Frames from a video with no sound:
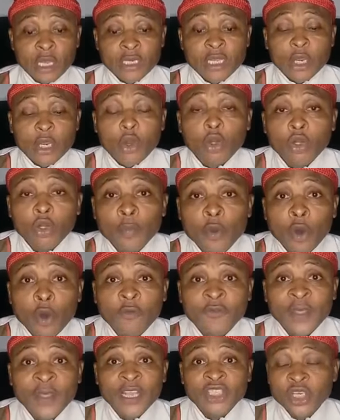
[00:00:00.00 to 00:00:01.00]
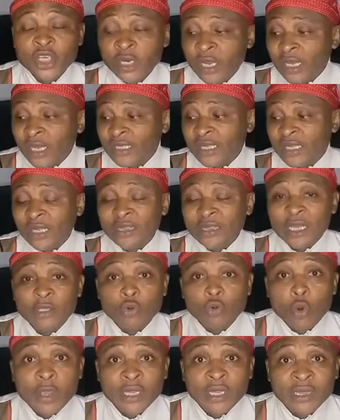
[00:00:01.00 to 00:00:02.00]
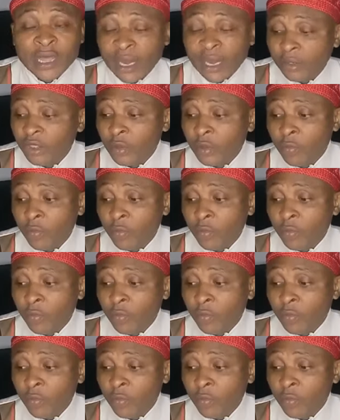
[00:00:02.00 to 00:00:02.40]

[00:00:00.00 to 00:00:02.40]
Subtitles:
The economy of Nigeria started going down